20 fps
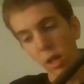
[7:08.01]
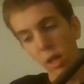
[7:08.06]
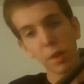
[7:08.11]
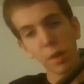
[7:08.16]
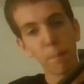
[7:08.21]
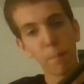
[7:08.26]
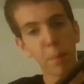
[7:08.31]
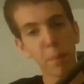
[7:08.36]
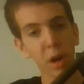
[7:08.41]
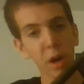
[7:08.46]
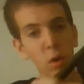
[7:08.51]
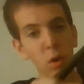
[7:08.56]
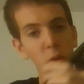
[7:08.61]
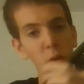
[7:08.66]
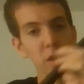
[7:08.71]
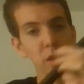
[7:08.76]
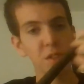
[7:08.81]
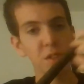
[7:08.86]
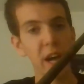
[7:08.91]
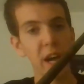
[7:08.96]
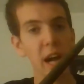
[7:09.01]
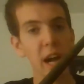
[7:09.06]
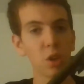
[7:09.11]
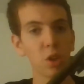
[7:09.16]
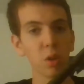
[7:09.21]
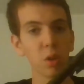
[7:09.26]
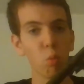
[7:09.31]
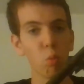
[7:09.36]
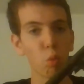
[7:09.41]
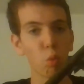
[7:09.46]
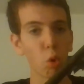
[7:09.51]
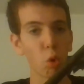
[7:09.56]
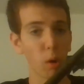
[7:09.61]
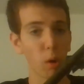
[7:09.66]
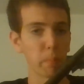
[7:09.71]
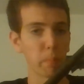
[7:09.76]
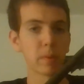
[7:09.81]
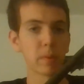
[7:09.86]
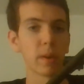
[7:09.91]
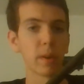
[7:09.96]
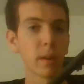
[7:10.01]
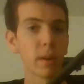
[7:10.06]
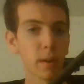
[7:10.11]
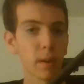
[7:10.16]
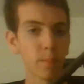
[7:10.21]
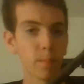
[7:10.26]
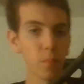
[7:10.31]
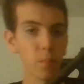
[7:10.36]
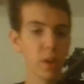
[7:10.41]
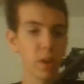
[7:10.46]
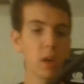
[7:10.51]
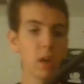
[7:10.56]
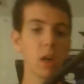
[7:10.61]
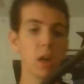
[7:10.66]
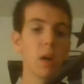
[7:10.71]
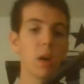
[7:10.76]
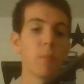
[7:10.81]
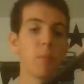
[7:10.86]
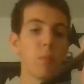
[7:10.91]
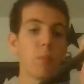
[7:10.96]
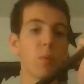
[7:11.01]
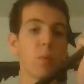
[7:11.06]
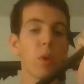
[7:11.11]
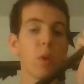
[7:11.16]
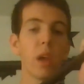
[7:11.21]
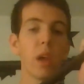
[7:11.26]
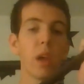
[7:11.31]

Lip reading: the barrel is actually warped.